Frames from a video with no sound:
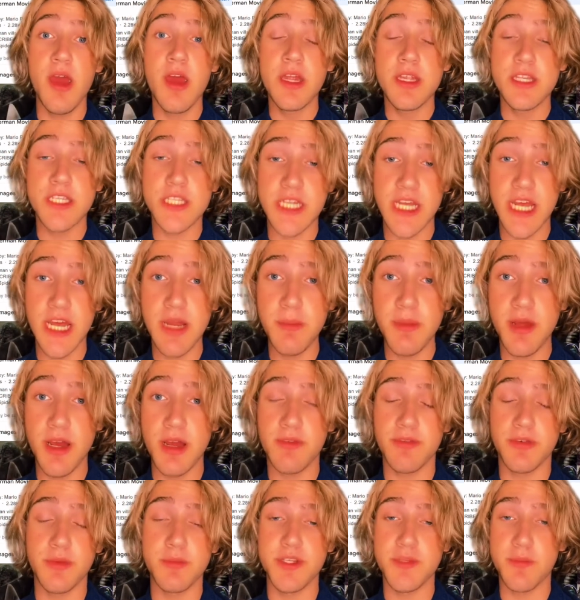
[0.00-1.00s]
Sandman
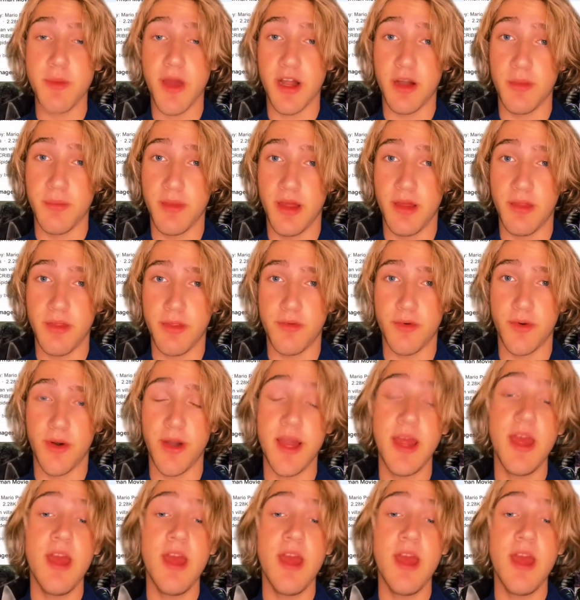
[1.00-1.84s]
from Spider-Man 3,